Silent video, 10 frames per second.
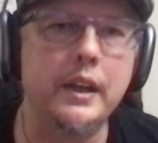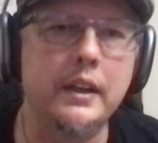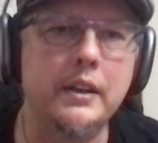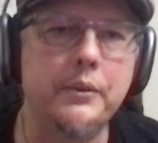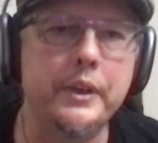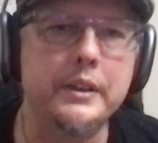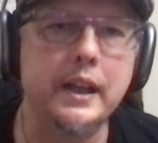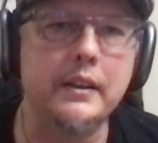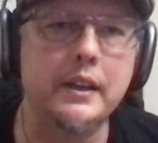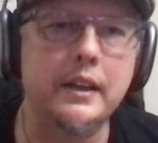I need to reach
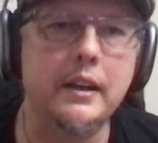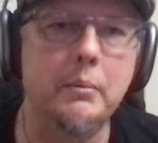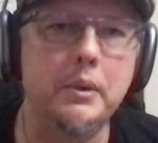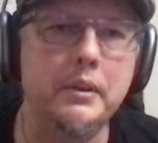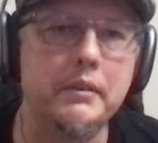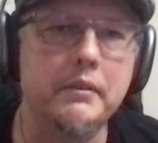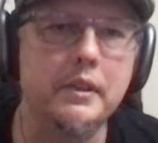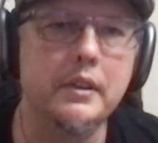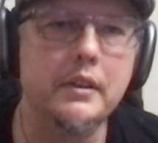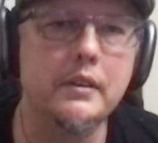out to him
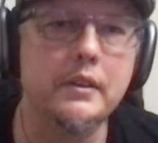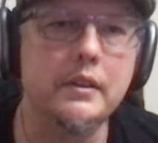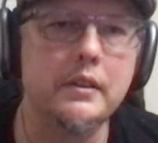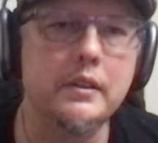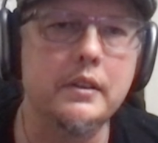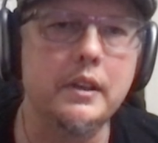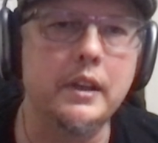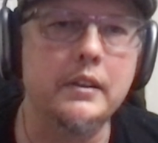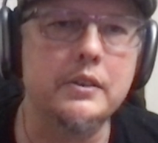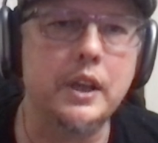
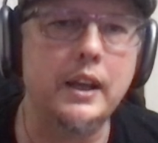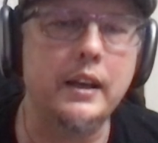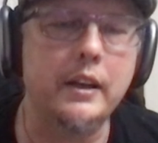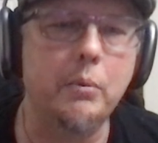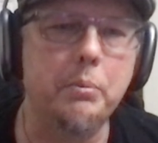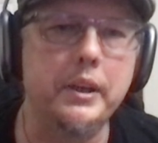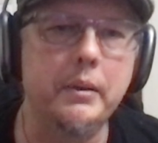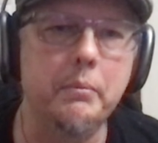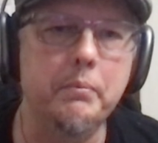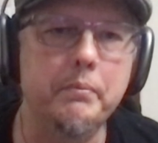and try to help him.